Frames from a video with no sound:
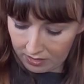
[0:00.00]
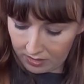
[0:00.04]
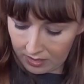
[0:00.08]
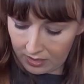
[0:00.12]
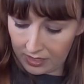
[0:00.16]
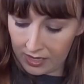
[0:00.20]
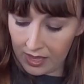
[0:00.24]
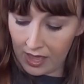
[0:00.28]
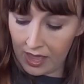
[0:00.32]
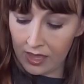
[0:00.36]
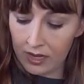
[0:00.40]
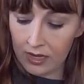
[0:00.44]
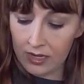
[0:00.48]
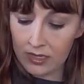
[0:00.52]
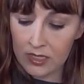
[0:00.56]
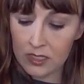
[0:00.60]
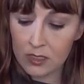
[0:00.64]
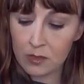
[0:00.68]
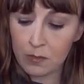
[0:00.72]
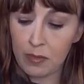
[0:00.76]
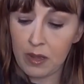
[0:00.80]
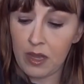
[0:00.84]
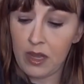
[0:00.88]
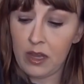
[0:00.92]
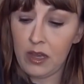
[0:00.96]
Again,
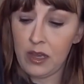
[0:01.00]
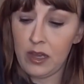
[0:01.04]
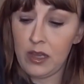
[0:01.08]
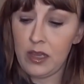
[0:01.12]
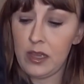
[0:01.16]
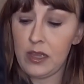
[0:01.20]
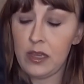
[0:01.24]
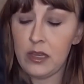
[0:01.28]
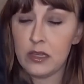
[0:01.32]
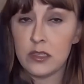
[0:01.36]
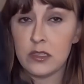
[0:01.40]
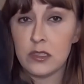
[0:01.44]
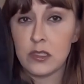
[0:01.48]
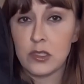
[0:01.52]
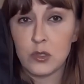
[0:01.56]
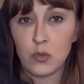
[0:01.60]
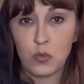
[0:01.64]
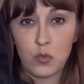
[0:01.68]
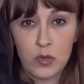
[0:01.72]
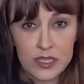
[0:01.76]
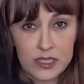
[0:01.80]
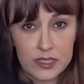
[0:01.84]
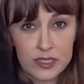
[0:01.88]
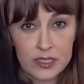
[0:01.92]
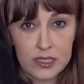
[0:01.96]
it's by
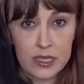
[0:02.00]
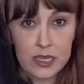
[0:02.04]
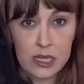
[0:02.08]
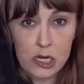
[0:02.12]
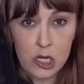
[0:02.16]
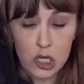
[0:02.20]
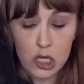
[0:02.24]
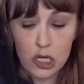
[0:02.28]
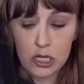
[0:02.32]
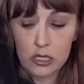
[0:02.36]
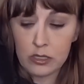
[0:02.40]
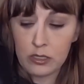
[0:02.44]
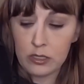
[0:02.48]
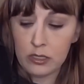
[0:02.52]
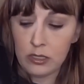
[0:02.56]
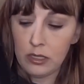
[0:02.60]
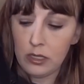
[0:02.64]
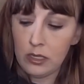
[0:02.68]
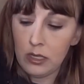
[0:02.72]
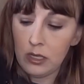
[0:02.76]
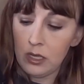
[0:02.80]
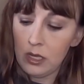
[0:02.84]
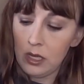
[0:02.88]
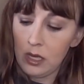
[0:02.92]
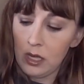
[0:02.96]
Swiss Gear.
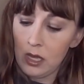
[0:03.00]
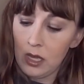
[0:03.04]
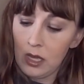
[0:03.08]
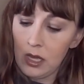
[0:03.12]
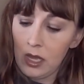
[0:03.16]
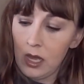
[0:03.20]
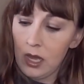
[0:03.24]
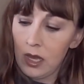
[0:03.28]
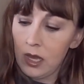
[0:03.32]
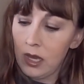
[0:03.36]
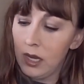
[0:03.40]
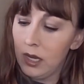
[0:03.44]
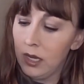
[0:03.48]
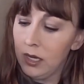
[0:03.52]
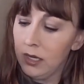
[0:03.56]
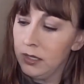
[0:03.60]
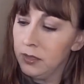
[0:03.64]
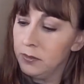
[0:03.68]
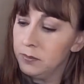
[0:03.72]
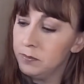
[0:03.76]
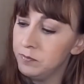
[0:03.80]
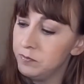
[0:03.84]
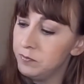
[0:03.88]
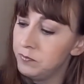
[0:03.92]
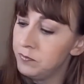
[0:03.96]

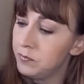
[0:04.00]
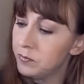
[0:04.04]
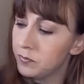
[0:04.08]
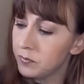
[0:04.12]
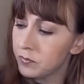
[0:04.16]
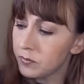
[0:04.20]
And